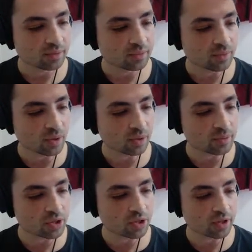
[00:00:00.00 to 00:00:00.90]
Welcome
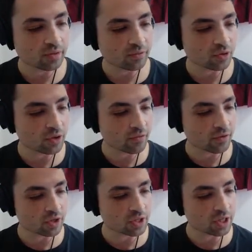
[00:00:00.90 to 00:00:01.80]
to you and for your
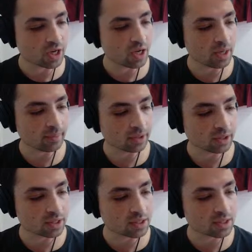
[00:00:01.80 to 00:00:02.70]
first time.
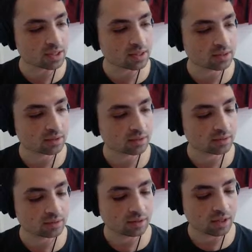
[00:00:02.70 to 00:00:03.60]
Yes.
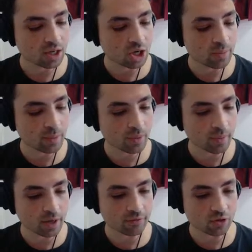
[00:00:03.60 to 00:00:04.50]
I remember
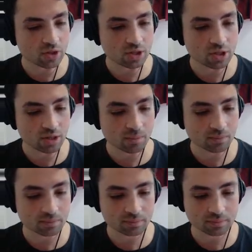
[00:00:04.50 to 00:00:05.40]
my first time.
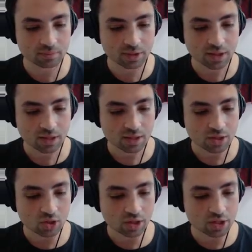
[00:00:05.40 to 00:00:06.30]

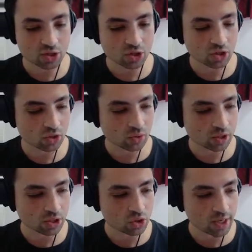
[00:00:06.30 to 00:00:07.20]
Let's
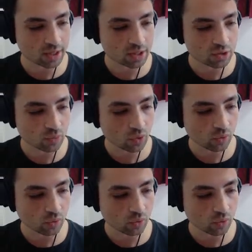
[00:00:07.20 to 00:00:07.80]
go drag this roll